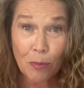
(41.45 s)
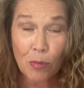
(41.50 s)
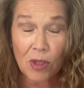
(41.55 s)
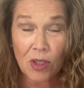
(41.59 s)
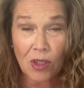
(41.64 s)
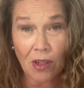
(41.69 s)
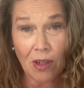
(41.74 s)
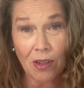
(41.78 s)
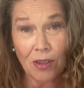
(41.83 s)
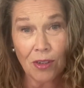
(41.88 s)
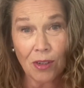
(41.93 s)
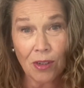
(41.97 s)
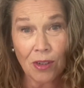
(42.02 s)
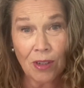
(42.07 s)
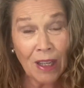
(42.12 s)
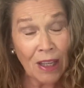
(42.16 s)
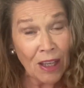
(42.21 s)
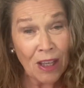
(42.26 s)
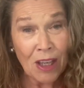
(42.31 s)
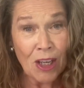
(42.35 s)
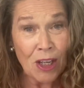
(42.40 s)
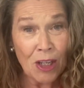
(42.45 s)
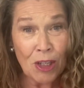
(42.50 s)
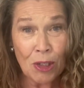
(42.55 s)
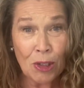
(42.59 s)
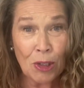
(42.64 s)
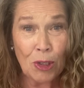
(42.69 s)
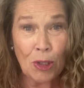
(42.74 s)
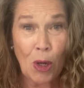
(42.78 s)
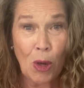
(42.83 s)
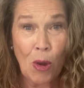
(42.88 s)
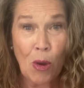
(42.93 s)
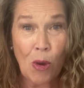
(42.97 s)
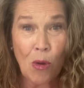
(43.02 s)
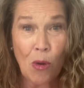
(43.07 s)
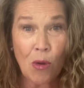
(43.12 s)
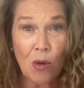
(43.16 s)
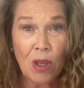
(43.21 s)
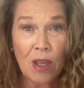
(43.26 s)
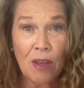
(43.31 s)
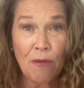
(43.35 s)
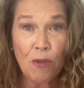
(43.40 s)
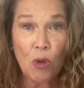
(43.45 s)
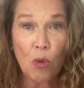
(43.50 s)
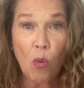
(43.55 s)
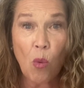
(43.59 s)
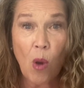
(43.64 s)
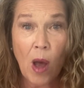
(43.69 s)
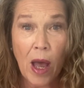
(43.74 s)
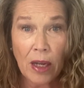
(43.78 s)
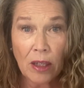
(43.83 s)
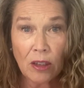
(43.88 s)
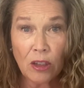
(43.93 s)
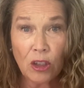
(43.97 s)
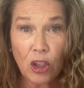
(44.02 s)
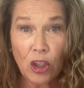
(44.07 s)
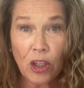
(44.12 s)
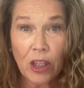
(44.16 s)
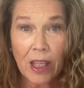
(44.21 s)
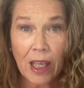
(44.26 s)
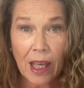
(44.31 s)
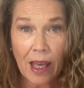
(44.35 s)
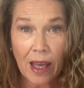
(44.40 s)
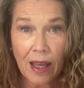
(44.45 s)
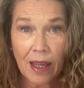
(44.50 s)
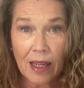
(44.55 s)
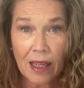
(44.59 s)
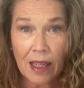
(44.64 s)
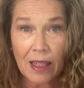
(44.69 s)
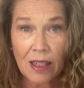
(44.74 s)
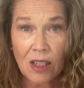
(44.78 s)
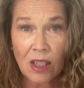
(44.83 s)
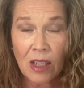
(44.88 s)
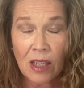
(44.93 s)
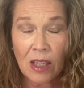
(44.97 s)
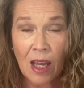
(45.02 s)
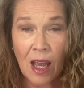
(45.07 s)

It's also, so if you want to look at it,